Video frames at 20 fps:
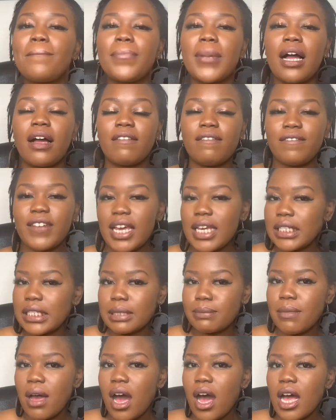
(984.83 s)
face
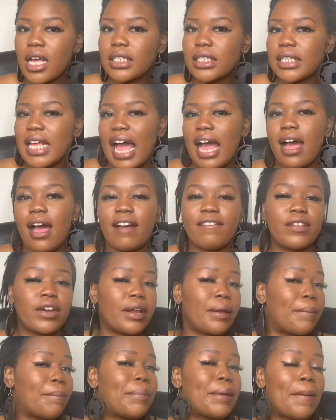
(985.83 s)
masks,
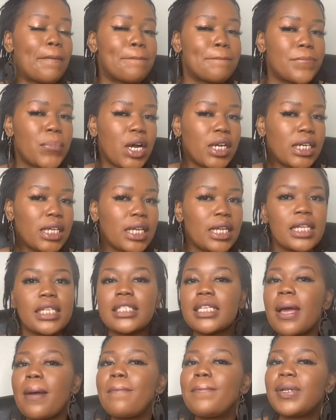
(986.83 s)
African print bonnets,
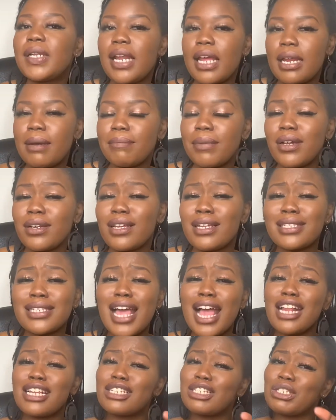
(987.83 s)
plain bonnets,
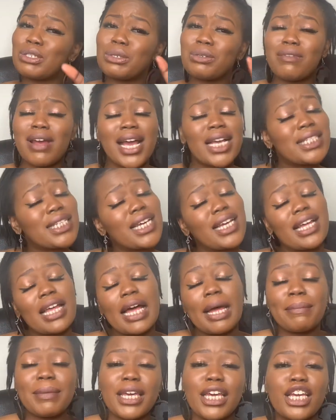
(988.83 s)
and do-rags are
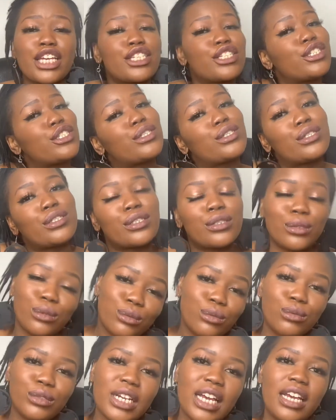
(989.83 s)
coming
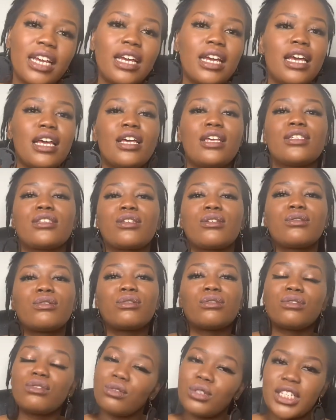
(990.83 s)
soon. So
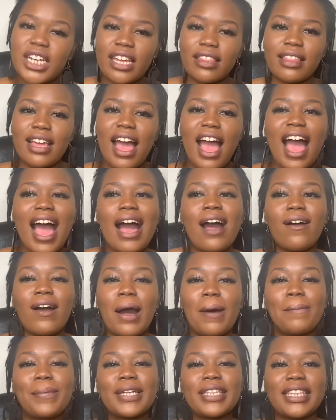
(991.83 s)
do check that out.
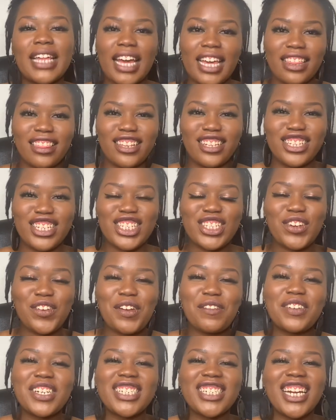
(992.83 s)
I'll put that in the
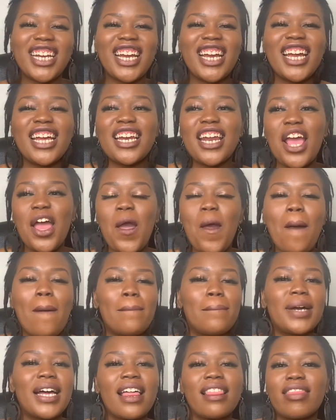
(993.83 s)
description.
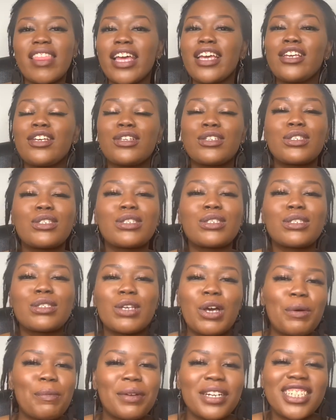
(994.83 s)
But thank you
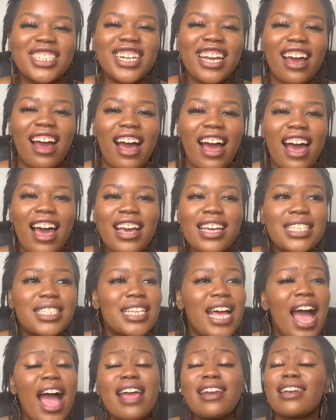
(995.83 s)
so much, guys,
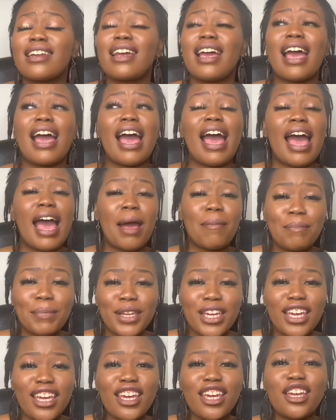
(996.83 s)
and
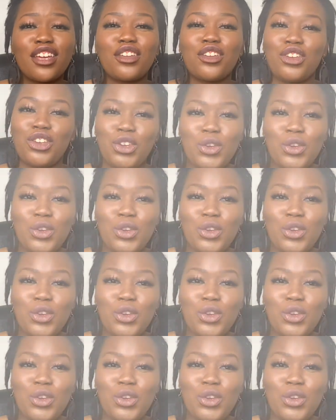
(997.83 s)
Happy New